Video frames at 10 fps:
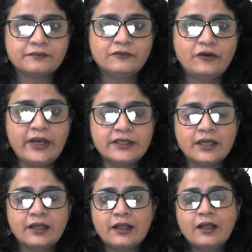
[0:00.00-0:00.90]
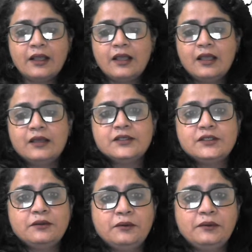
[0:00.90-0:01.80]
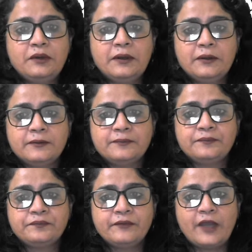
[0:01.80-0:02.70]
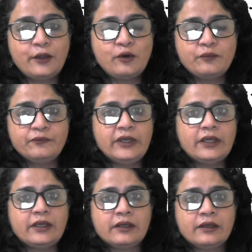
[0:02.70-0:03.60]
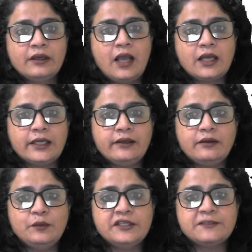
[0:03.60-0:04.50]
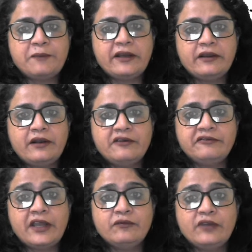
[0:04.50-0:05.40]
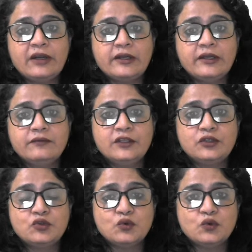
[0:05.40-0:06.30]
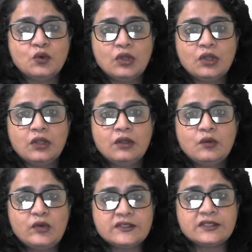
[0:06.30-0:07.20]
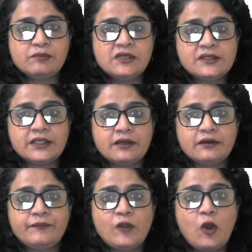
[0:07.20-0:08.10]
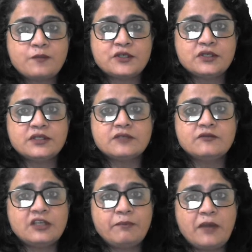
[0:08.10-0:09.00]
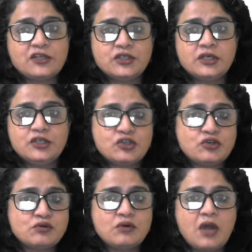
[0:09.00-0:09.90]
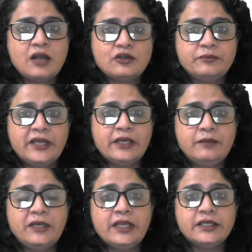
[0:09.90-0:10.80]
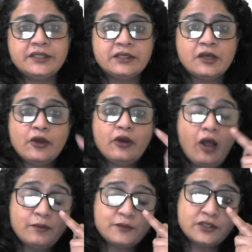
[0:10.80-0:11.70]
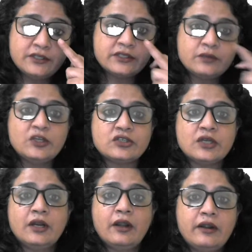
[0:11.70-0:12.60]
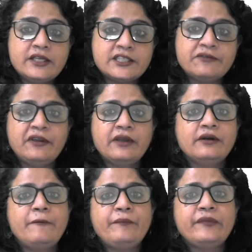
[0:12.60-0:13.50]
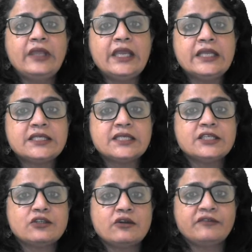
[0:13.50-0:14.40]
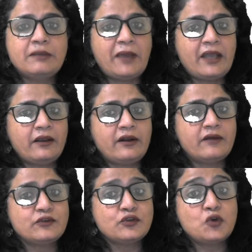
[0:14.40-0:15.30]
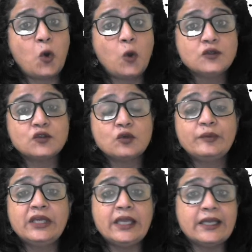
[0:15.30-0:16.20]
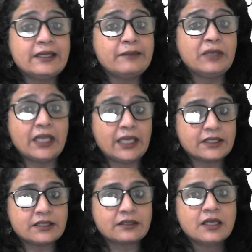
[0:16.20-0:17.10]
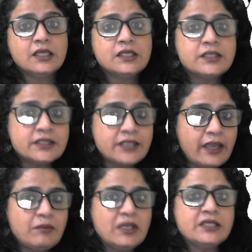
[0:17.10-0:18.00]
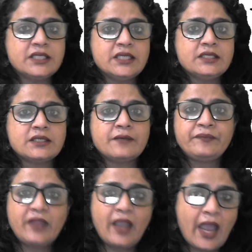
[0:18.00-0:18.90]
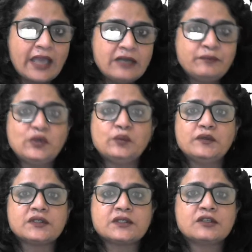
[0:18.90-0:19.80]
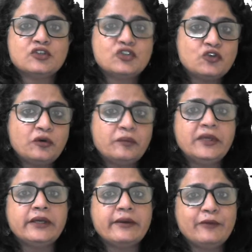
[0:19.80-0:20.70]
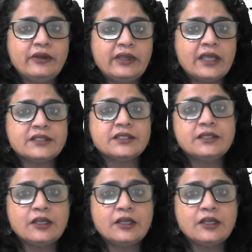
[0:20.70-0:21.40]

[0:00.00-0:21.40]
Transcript: Right? So I hope we are clear with this paragraph and we are clear with two principles here. Options which are partially true are to be eliminated. Options which disfigure the intent of the paragraph should also be eliminated. Same intent and purpose should be communicated